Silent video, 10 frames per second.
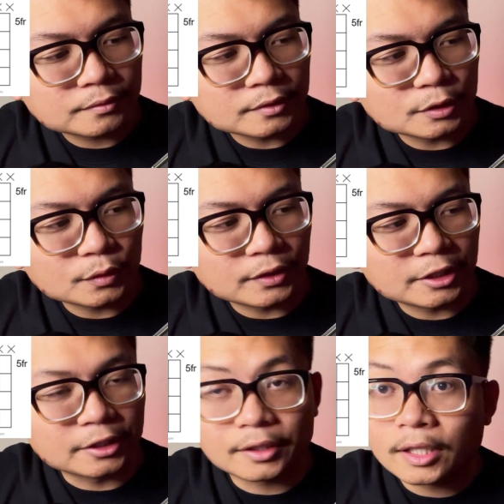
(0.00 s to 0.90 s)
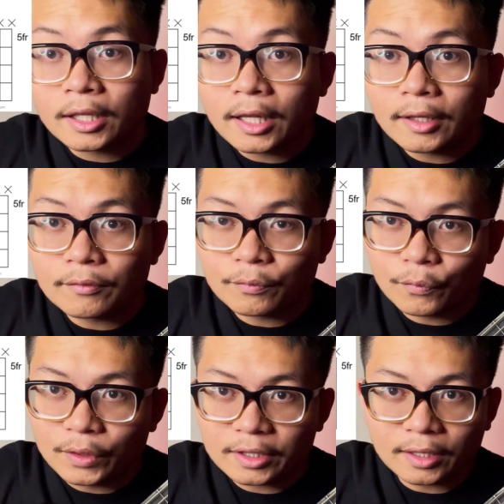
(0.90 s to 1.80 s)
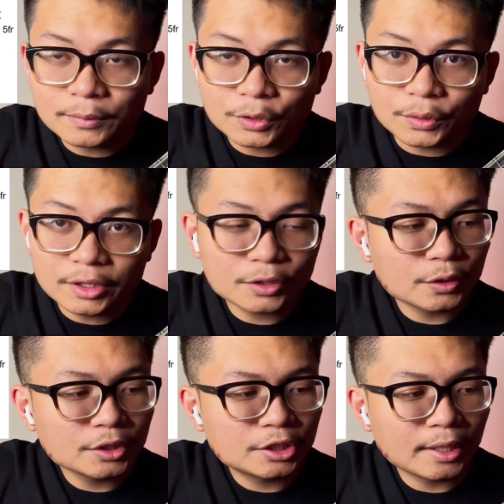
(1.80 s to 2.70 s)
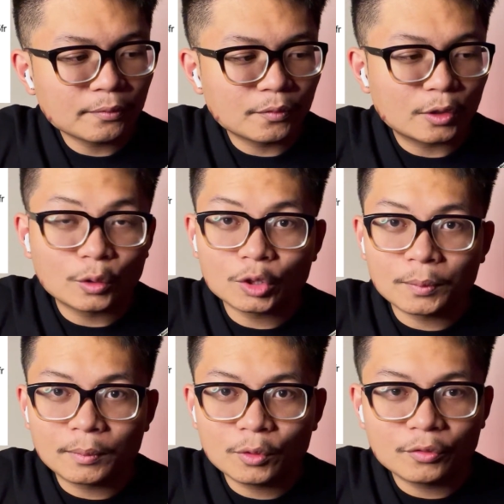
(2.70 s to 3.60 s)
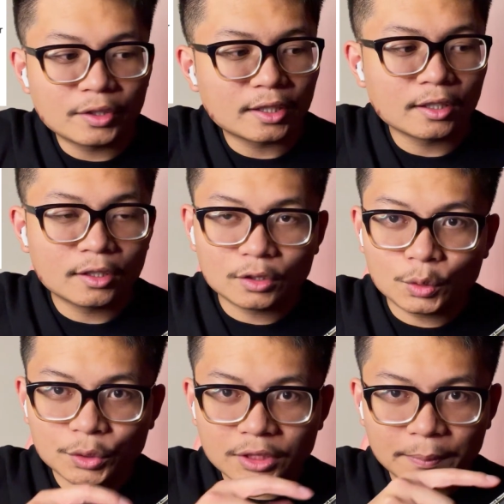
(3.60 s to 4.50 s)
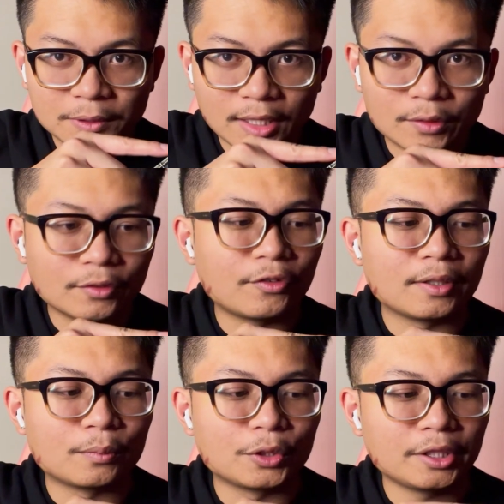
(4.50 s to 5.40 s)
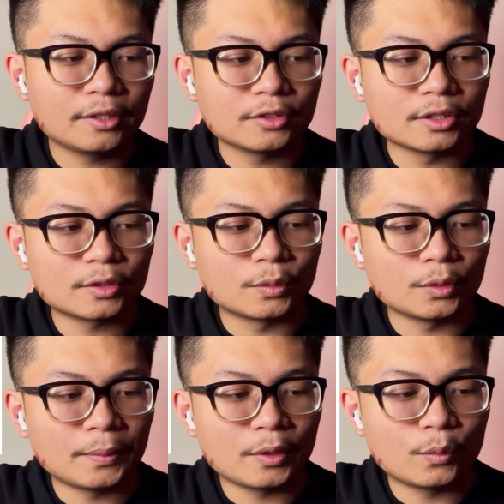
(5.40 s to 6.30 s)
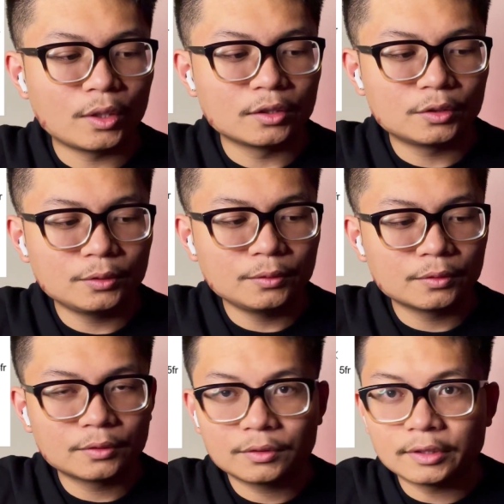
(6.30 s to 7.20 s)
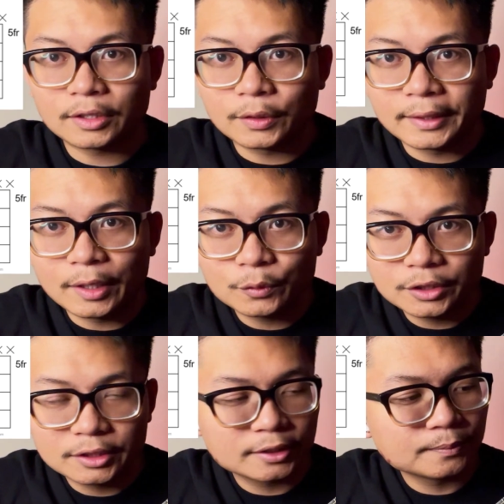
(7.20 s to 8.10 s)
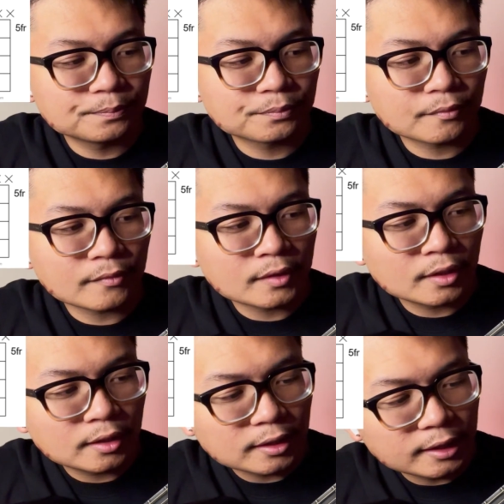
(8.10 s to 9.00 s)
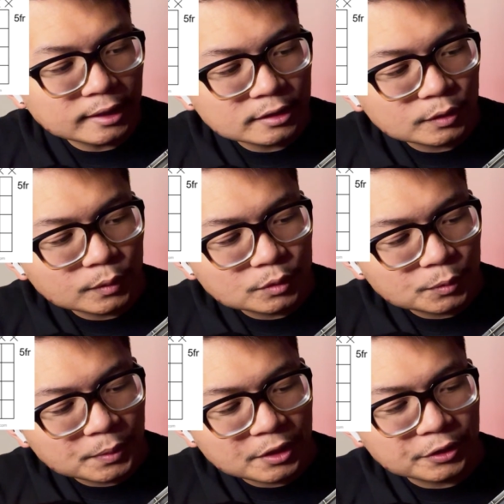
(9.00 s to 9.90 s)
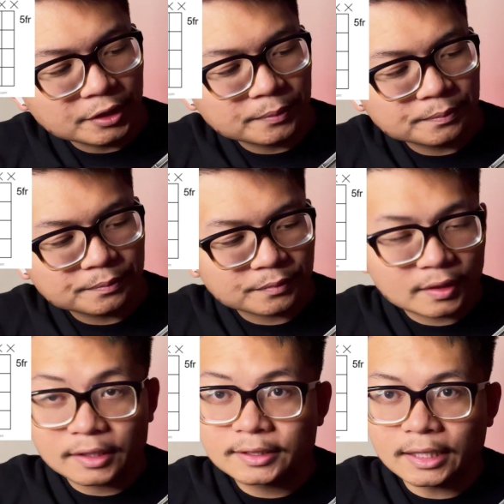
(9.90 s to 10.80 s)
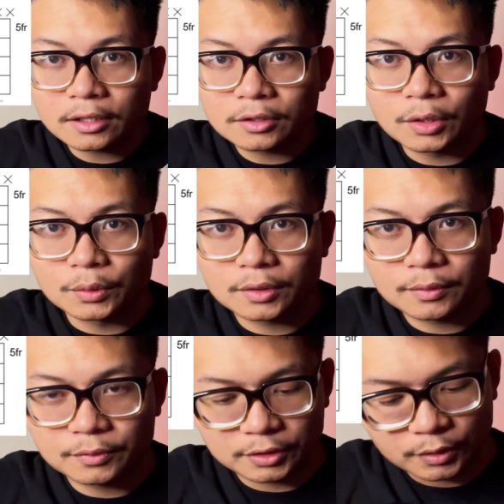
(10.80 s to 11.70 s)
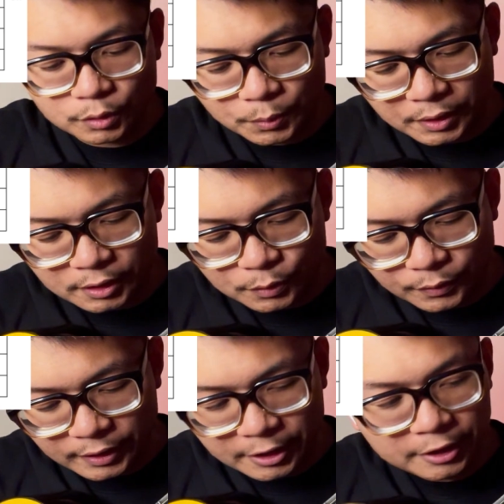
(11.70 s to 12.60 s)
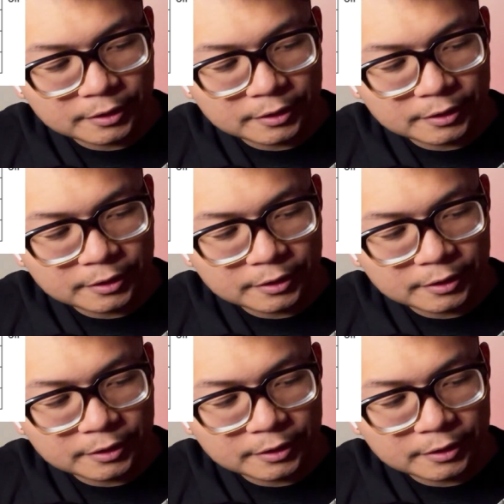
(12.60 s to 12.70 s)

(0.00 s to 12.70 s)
This one right here. And when it comes to this chord shape, we're going to be moving 2 steps down the fretboard. It's going to be 1, 2, then go downwards. And that's going to be your second note. It's going to be this one right here.